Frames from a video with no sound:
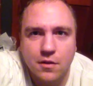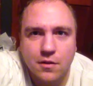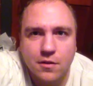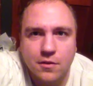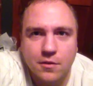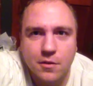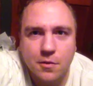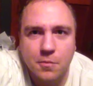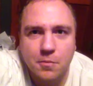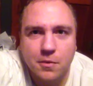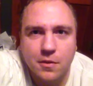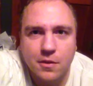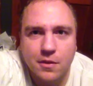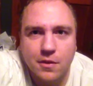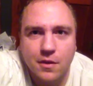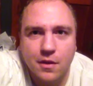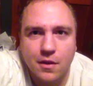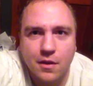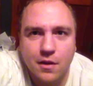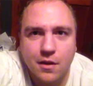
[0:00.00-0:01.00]
something
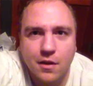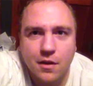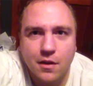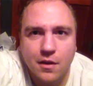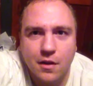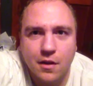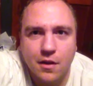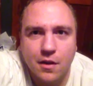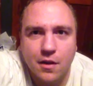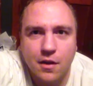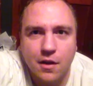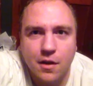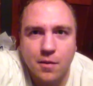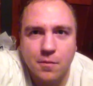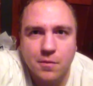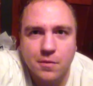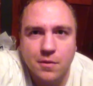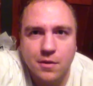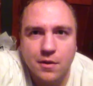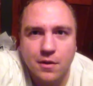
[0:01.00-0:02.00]
that
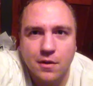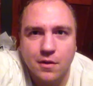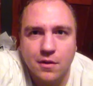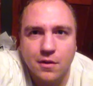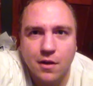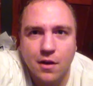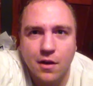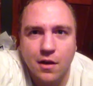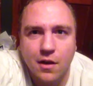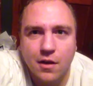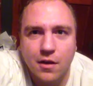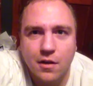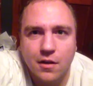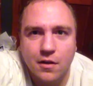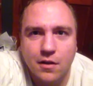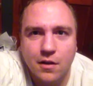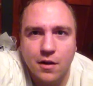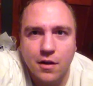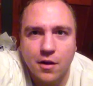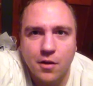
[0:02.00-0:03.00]
I'm seeing a lot
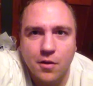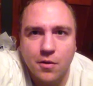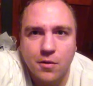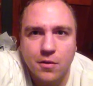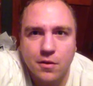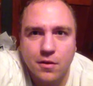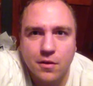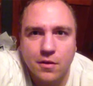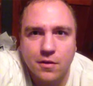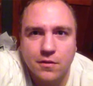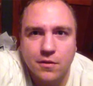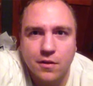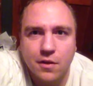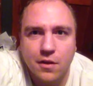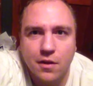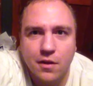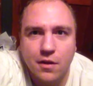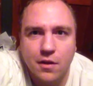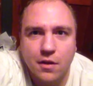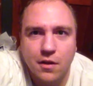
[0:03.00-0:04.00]
now is
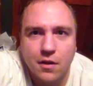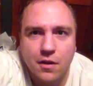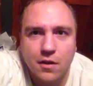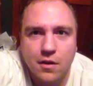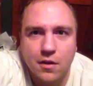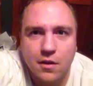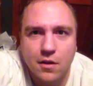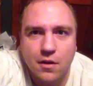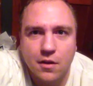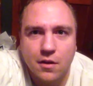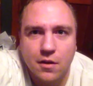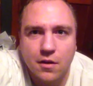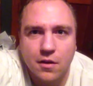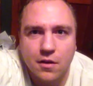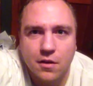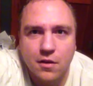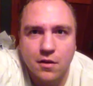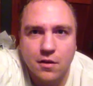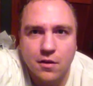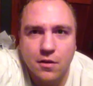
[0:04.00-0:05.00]
that,
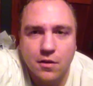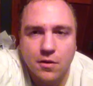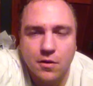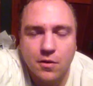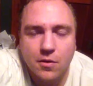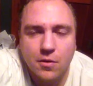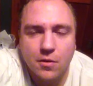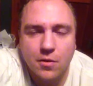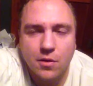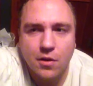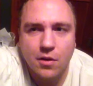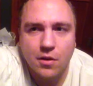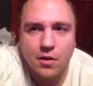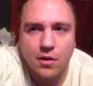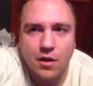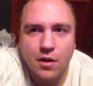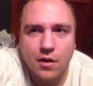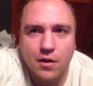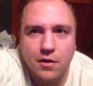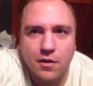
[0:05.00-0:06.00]
you know, a
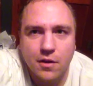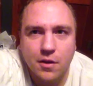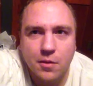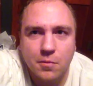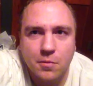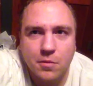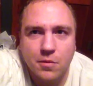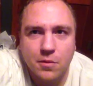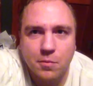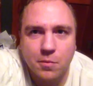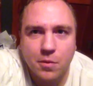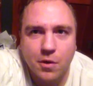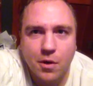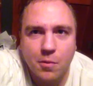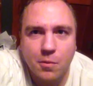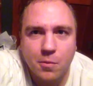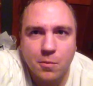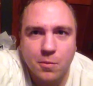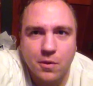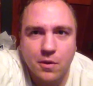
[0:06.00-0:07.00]
lot of times a
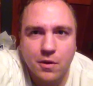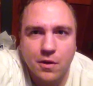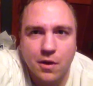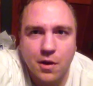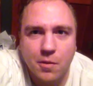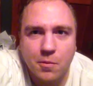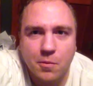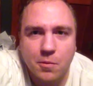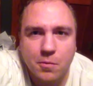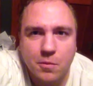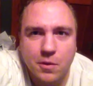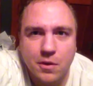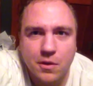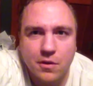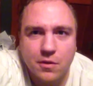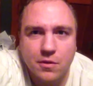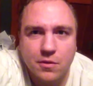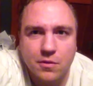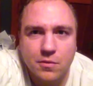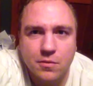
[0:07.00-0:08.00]
problem can happen
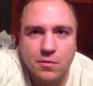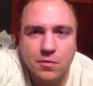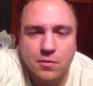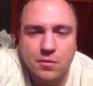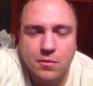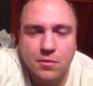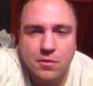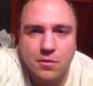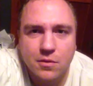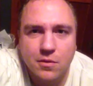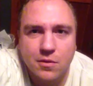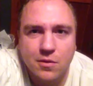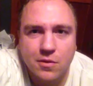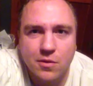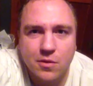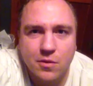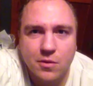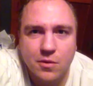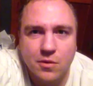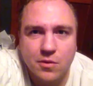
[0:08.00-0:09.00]
because of
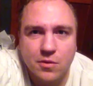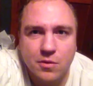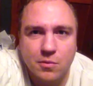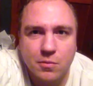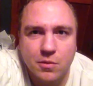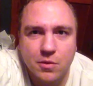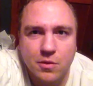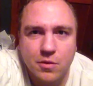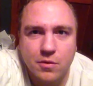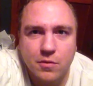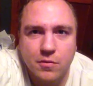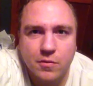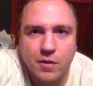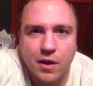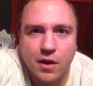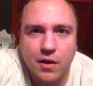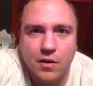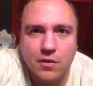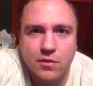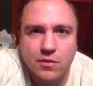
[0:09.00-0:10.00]
doing something too
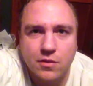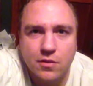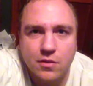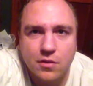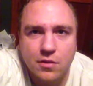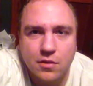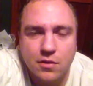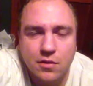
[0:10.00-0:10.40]
fast.